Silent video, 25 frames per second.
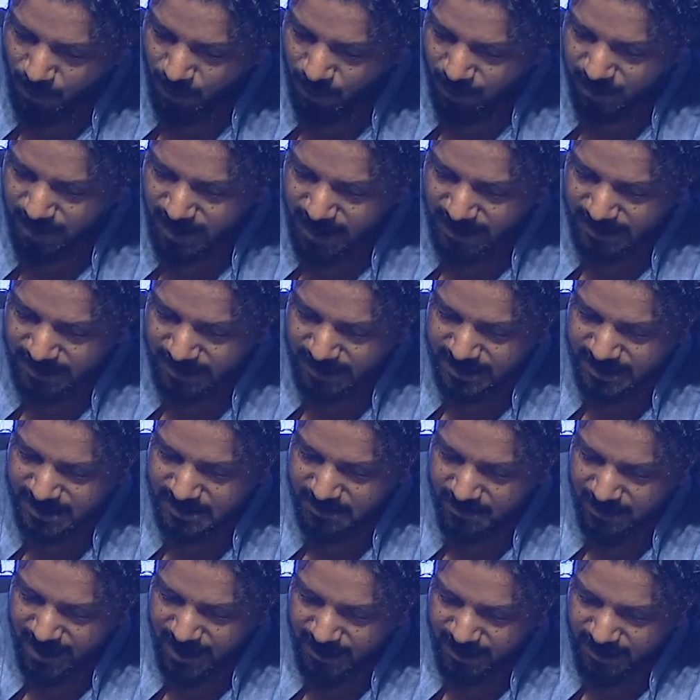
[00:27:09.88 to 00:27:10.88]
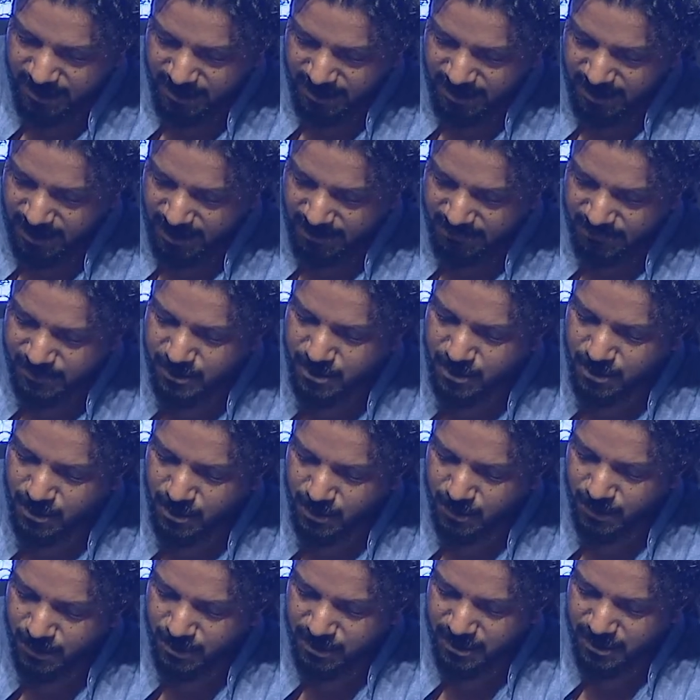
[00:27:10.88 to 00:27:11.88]
Gandhi's maker loves
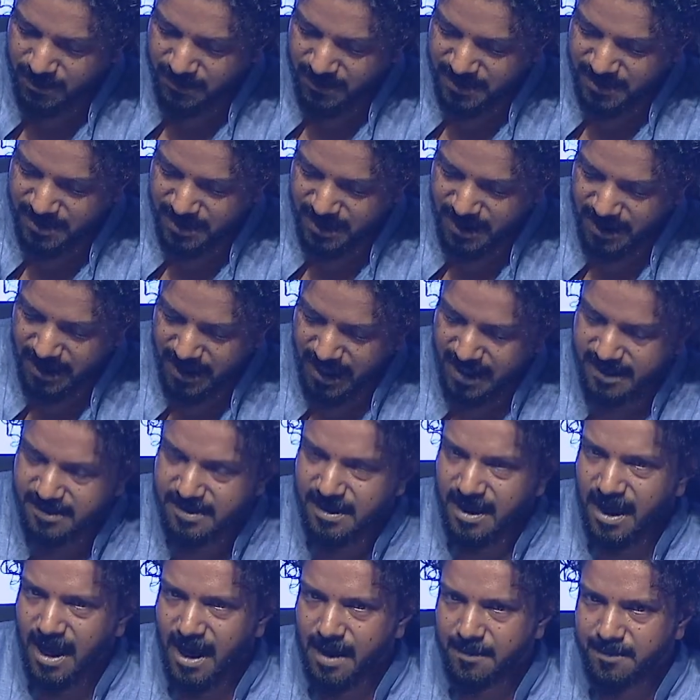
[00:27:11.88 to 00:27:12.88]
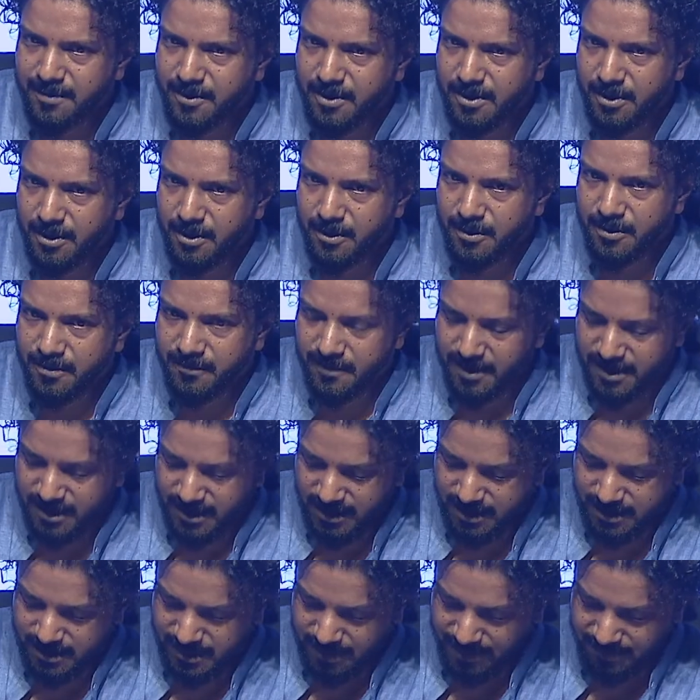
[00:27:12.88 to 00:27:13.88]
truths to which he has absolute
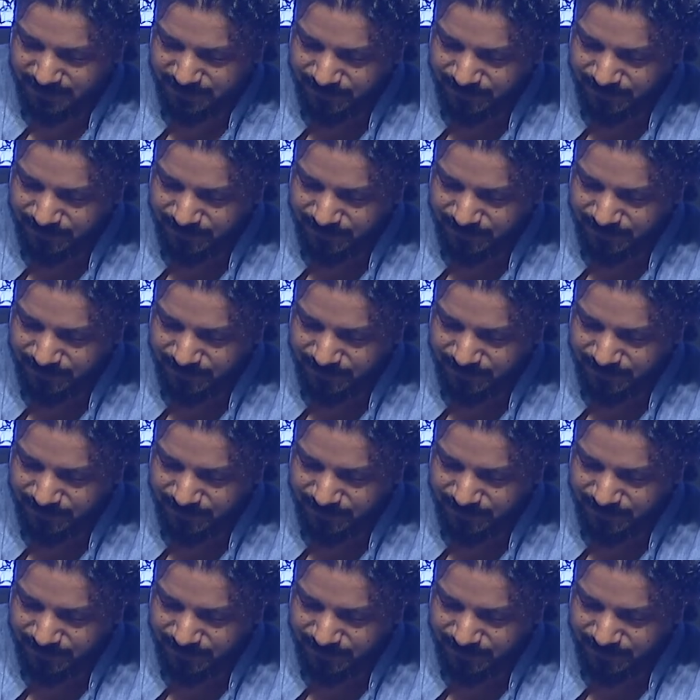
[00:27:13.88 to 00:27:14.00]
fidelity.